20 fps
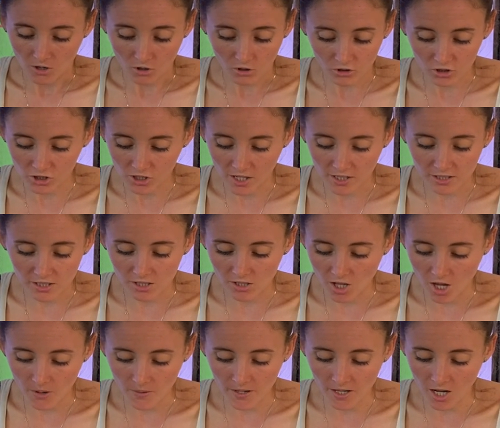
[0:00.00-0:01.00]
We'll start
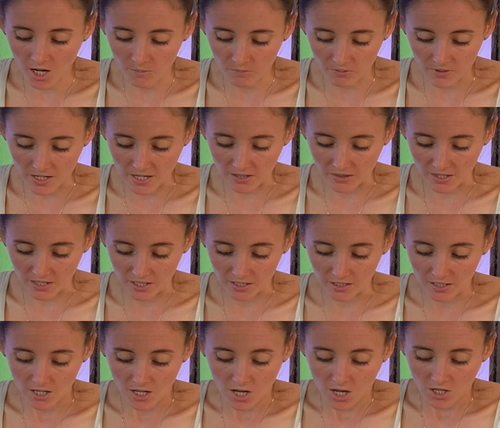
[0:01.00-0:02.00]
slowing our breathing
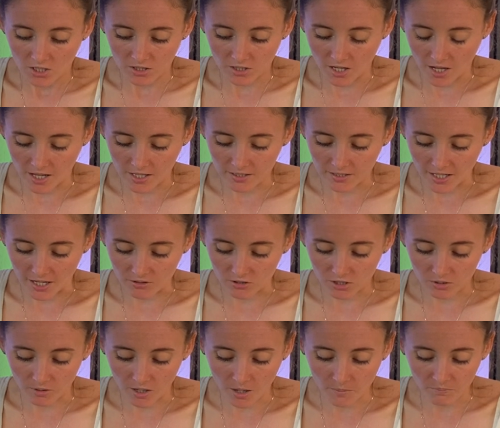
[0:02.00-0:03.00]
and down
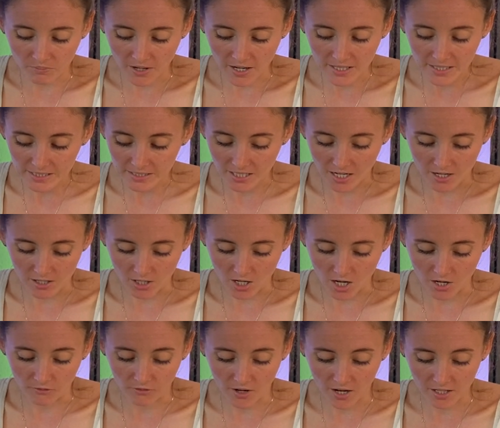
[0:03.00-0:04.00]
so our brains take
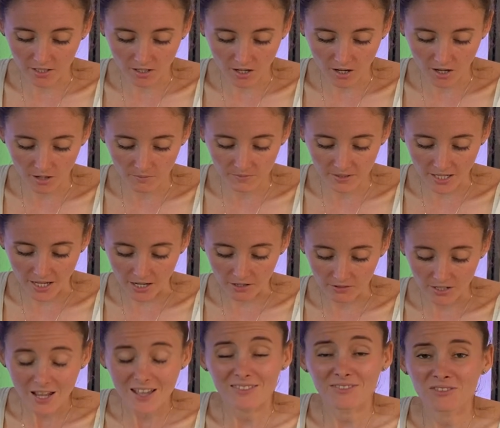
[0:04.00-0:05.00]
over and calm down.
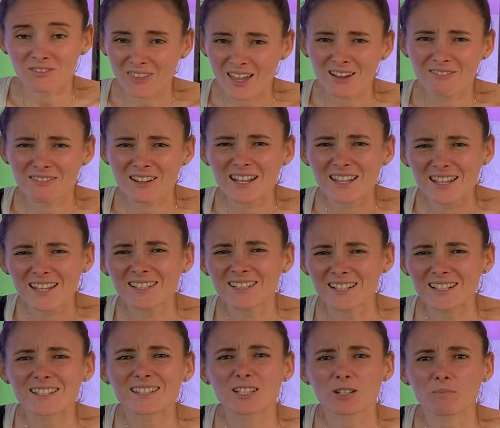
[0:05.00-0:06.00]
And that really is
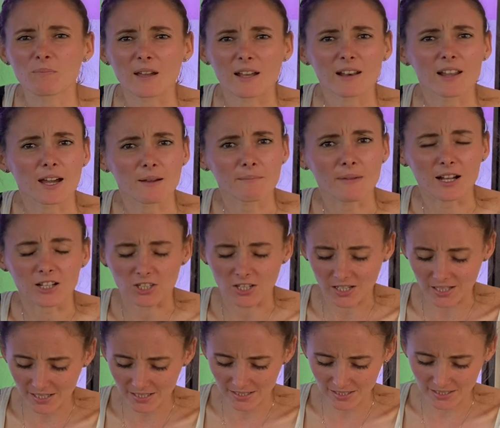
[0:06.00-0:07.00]
a little bit like magic,
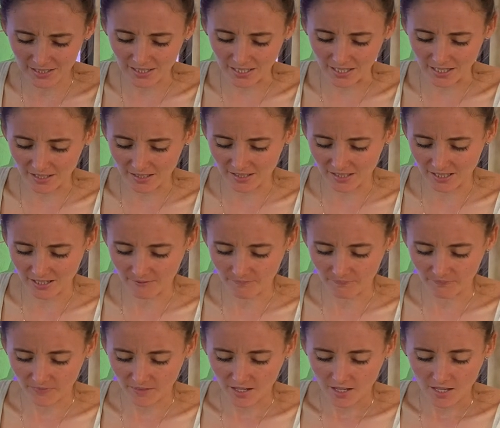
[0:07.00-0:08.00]
isn't it?
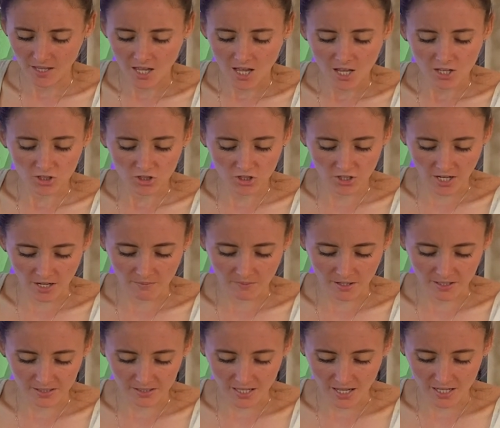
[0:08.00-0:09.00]
Joe
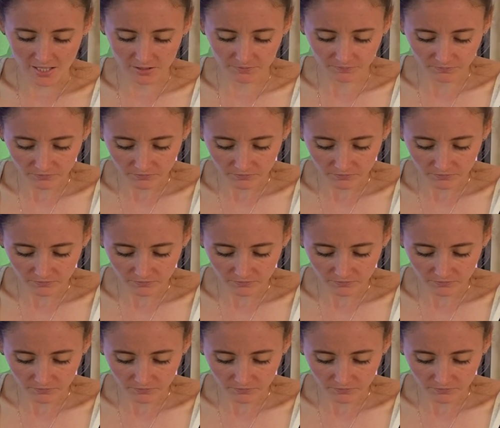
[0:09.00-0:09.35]
said,